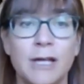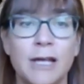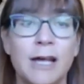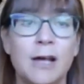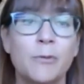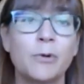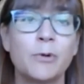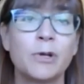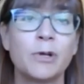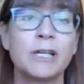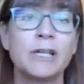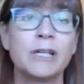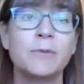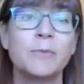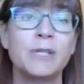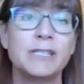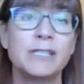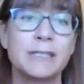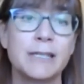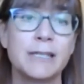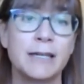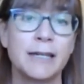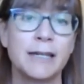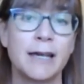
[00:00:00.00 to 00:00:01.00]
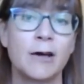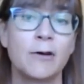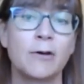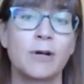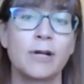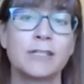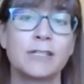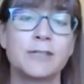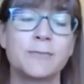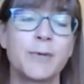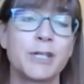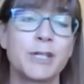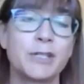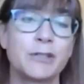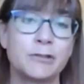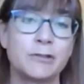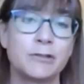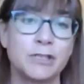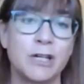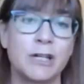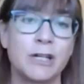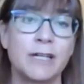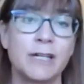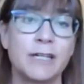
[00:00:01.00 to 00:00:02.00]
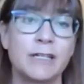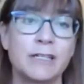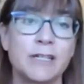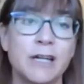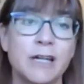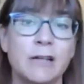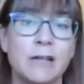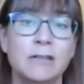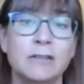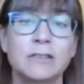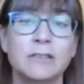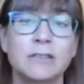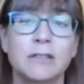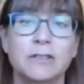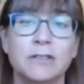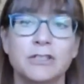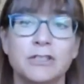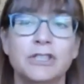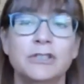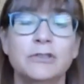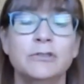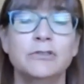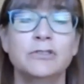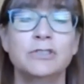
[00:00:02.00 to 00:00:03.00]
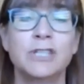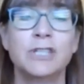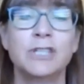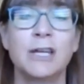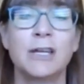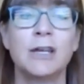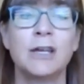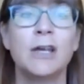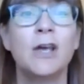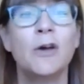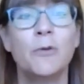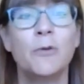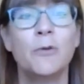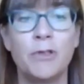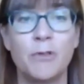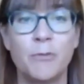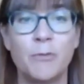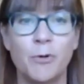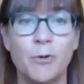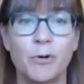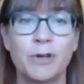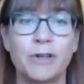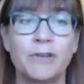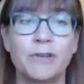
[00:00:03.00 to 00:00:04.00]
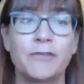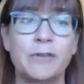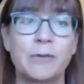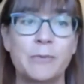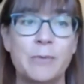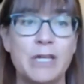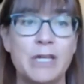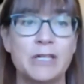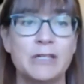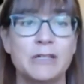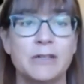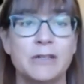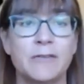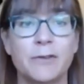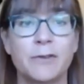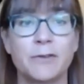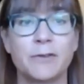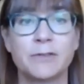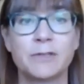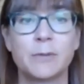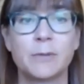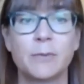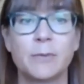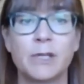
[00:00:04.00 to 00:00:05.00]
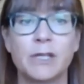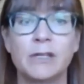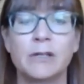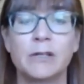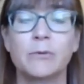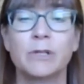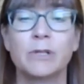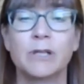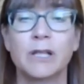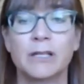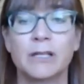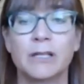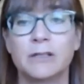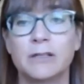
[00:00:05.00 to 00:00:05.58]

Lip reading: And we're going to be sending out a special Shining Chalice on Tuesday with more information if there's something you would like